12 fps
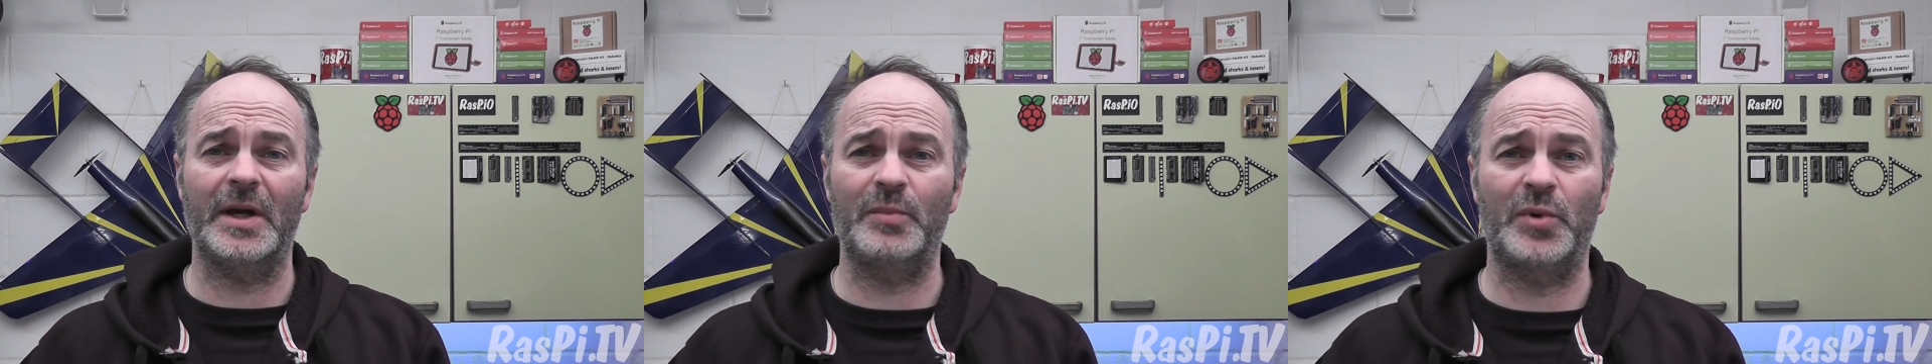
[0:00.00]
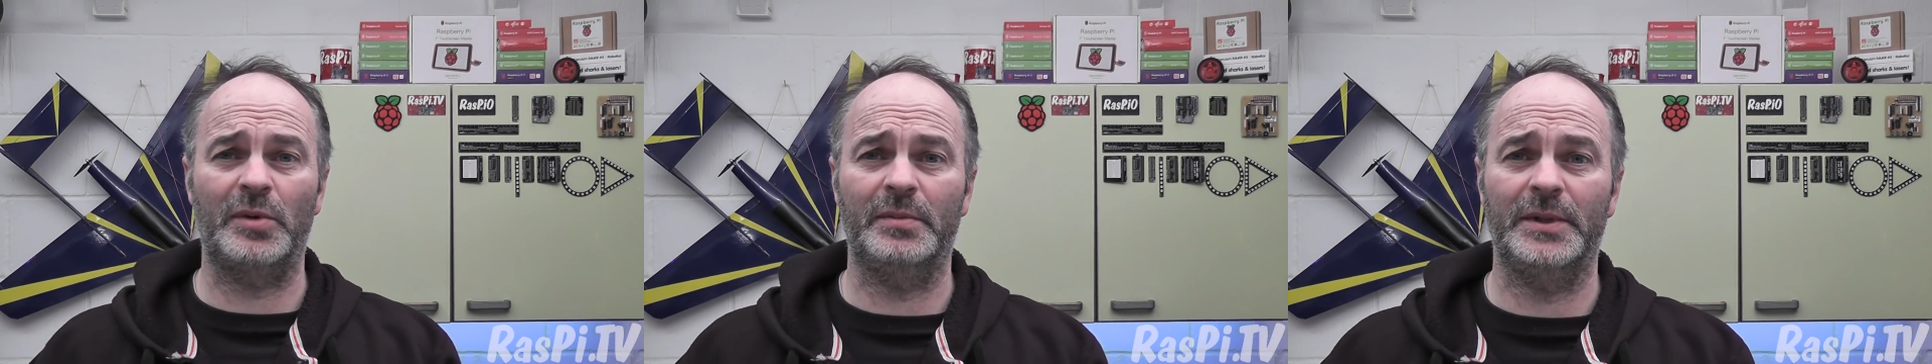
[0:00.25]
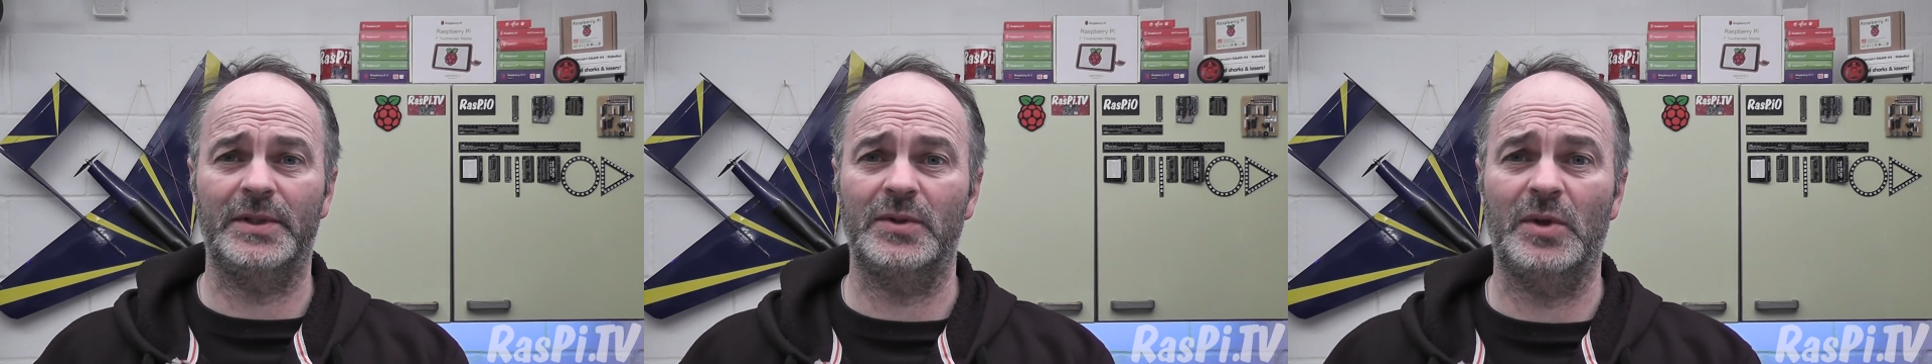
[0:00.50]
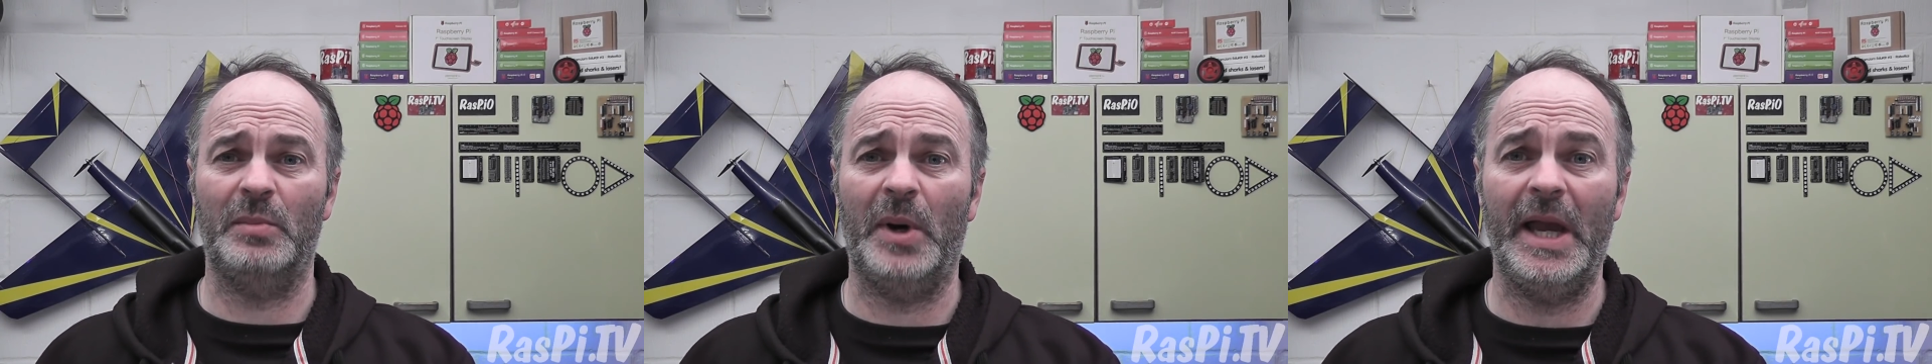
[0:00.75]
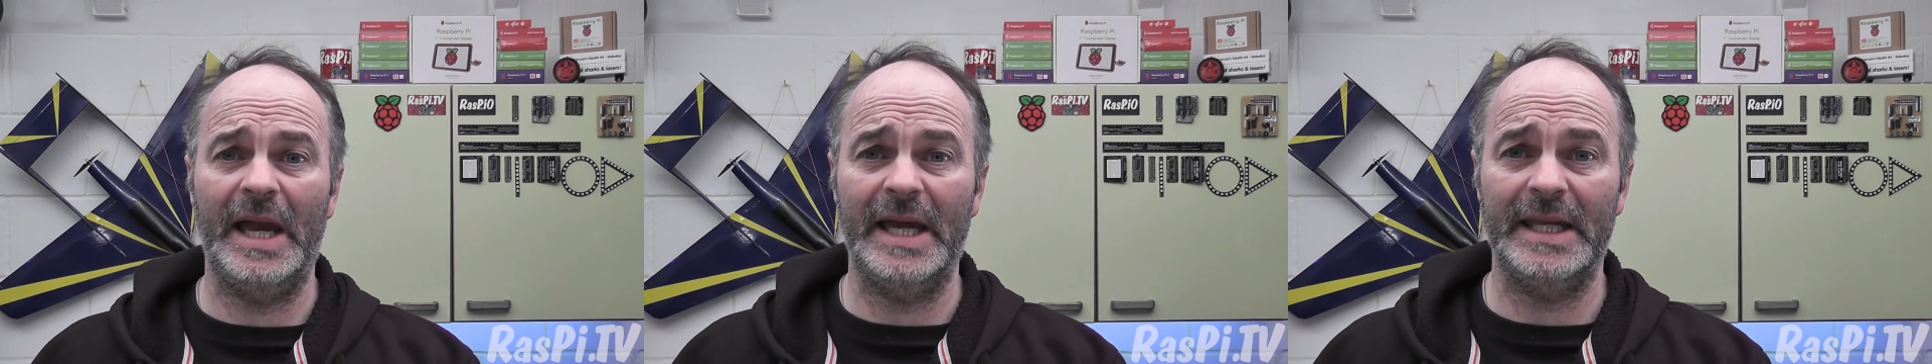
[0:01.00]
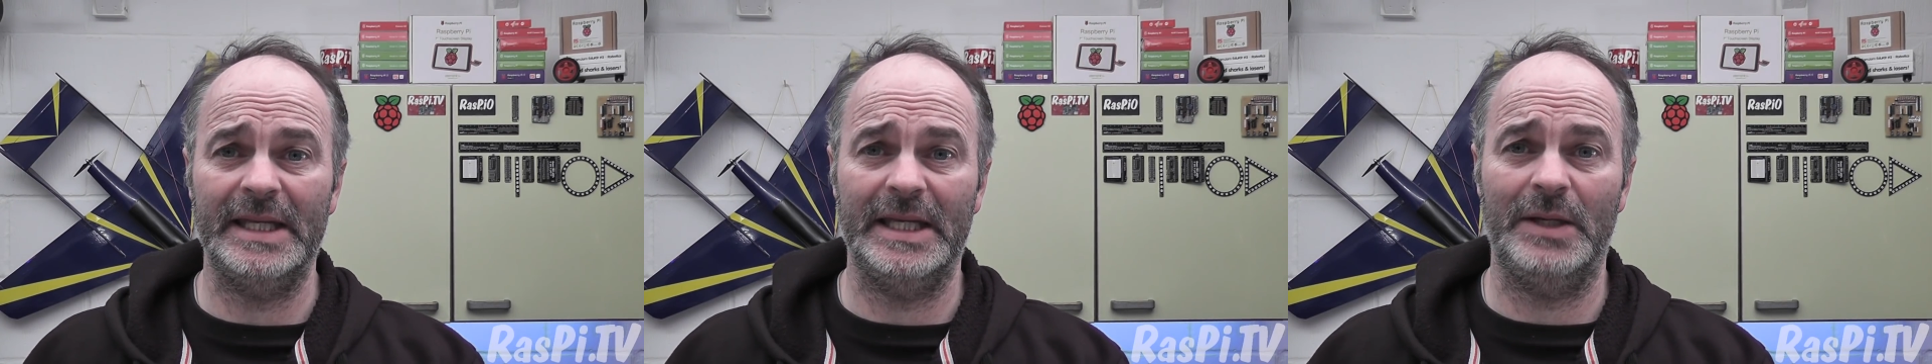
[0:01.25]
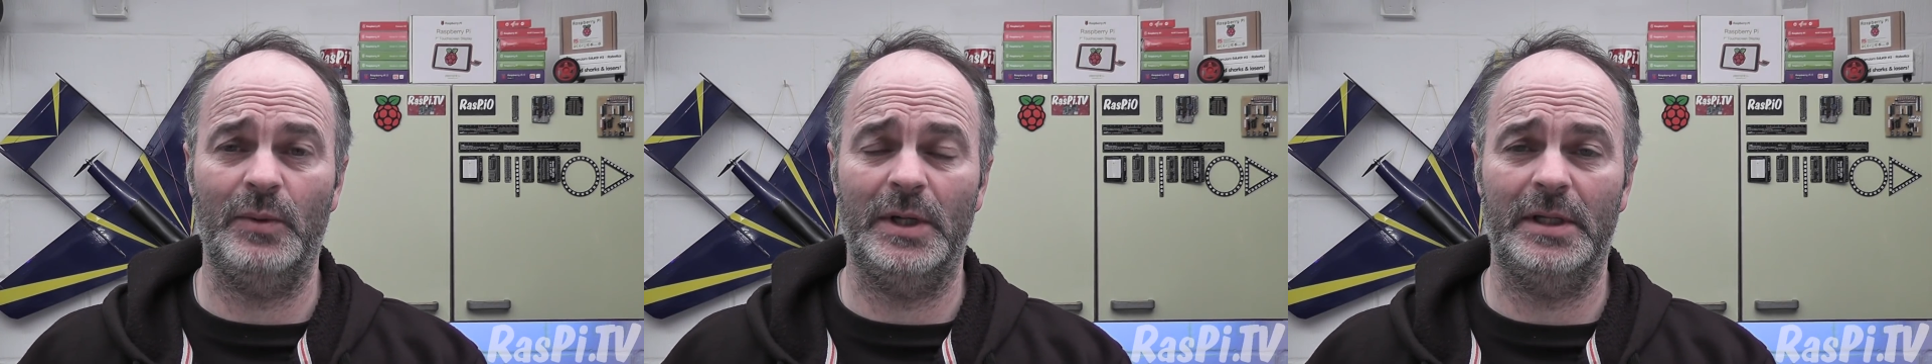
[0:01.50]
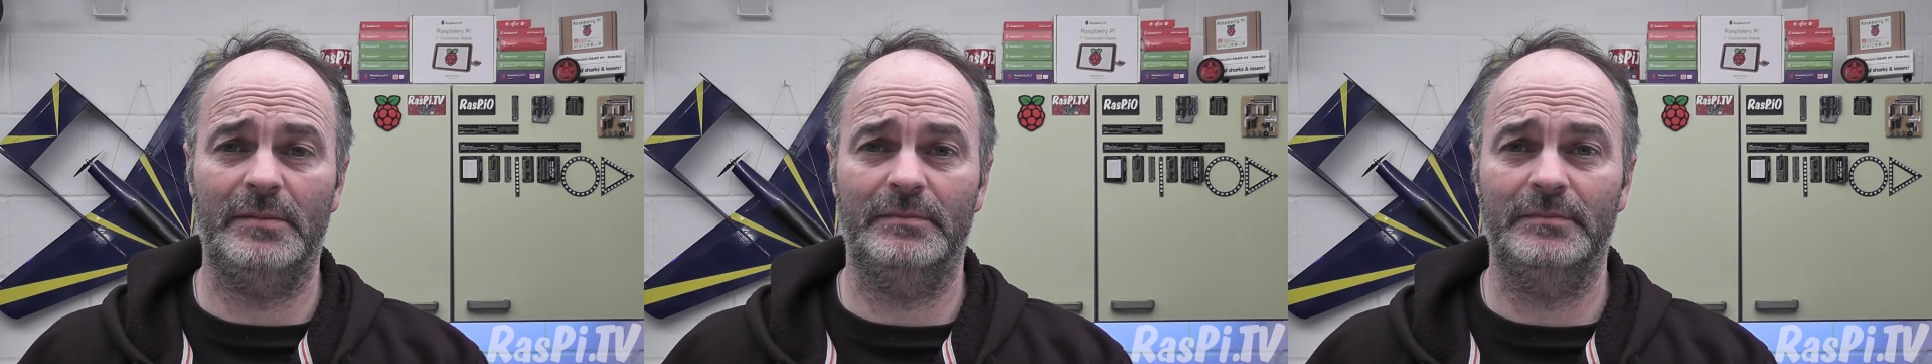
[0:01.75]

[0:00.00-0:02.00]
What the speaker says: I'd probably do it by hand anyway.